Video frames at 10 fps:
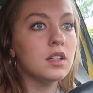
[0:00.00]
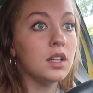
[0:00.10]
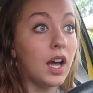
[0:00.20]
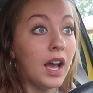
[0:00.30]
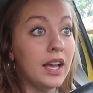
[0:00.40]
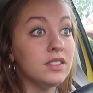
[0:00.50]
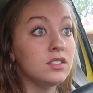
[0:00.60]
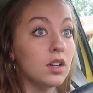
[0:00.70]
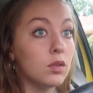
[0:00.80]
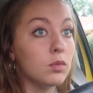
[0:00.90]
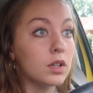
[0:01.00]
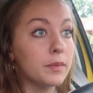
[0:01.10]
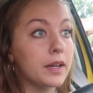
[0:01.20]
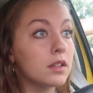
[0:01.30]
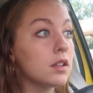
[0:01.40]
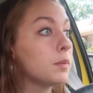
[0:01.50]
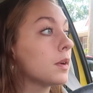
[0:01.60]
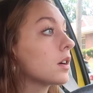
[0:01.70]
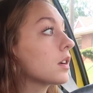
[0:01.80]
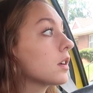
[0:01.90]
And I don't want to parallel
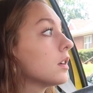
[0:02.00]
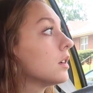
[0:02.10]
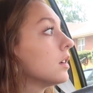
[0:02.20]
park.